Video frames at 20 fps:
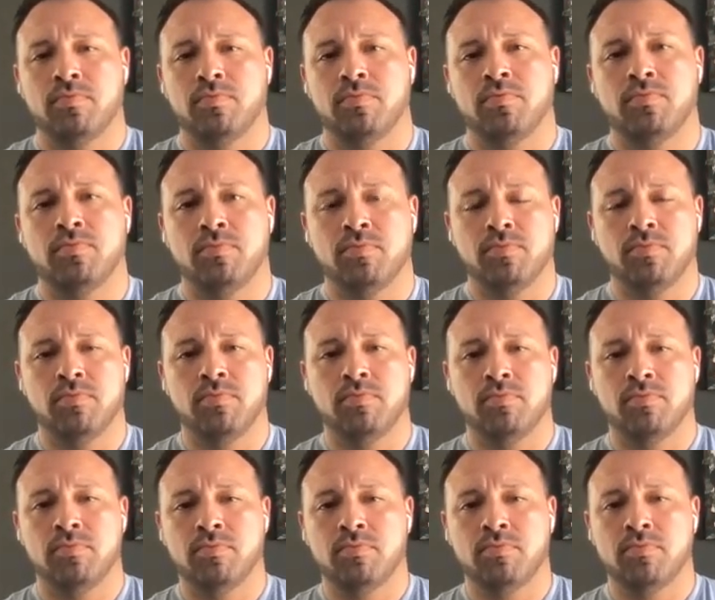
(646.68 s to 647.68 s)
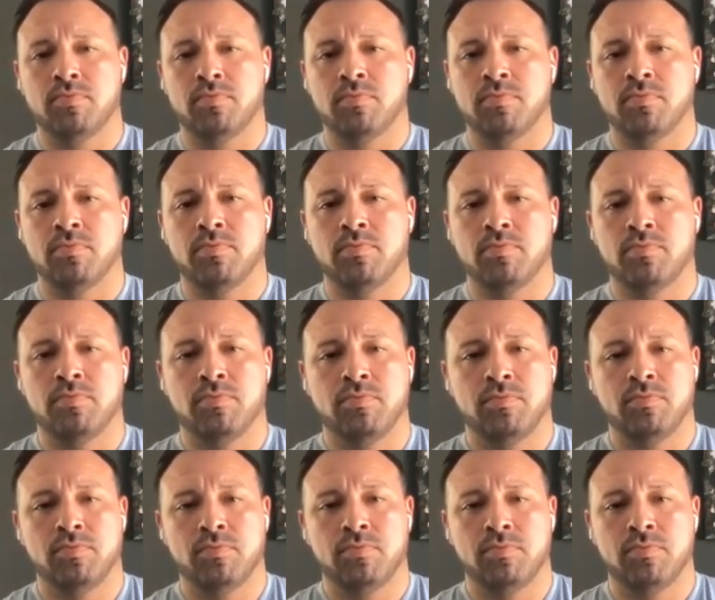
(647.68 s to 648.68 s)

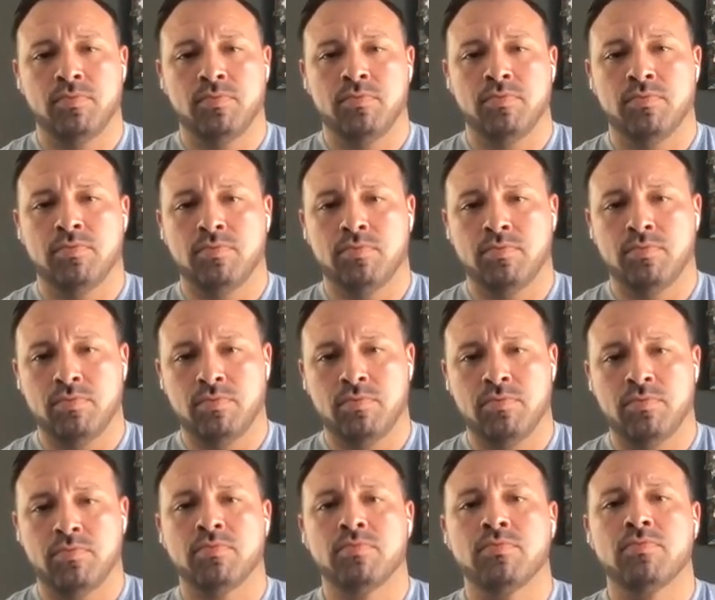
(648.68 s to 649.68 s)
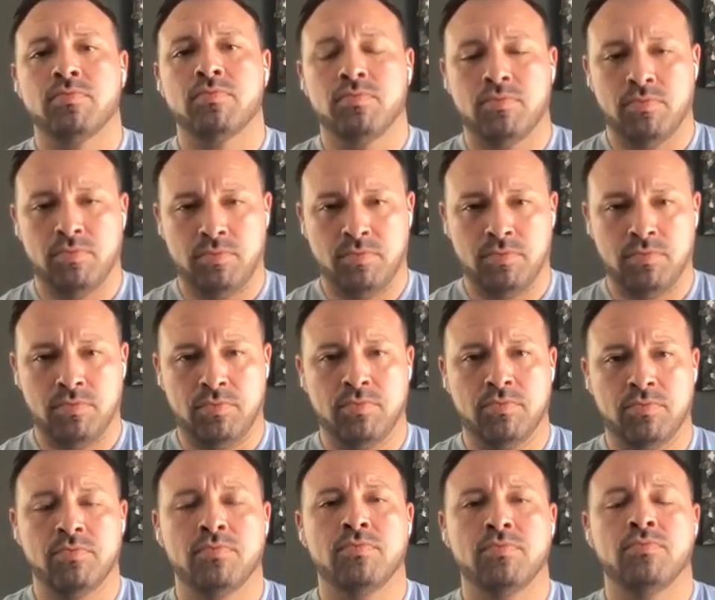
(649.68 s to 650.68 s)
(silent)